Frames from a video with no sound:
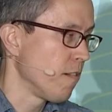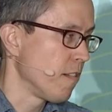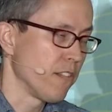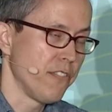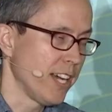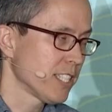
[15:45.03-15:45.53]

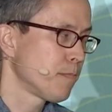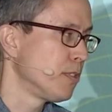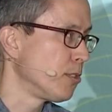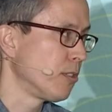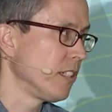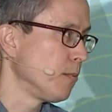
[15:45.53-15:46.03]
The vast
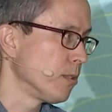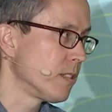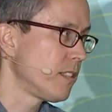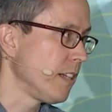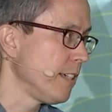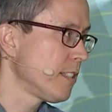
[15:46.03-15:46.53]
majority will
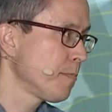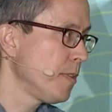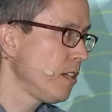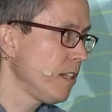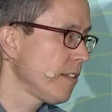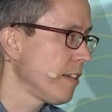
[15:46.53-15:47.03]
stay
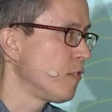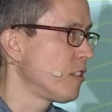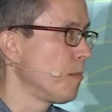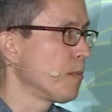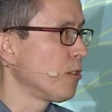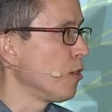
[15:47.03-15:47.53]
small. If
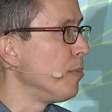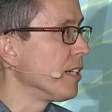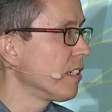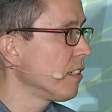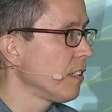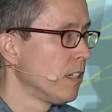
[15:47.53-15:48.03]
some grow
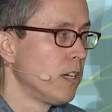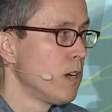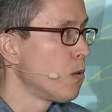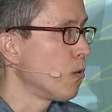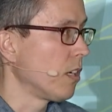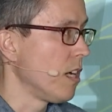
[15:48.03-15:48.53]
bigger,
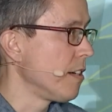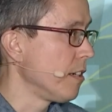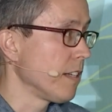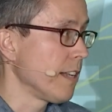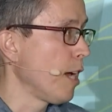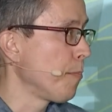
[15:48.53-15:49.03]
we're honored
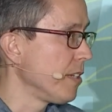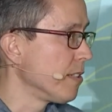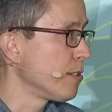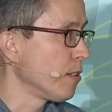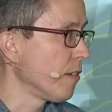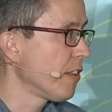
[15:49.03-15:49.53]
and happy to
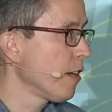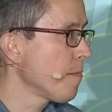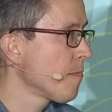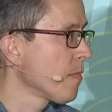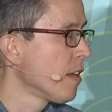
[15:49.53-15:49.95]
serve them.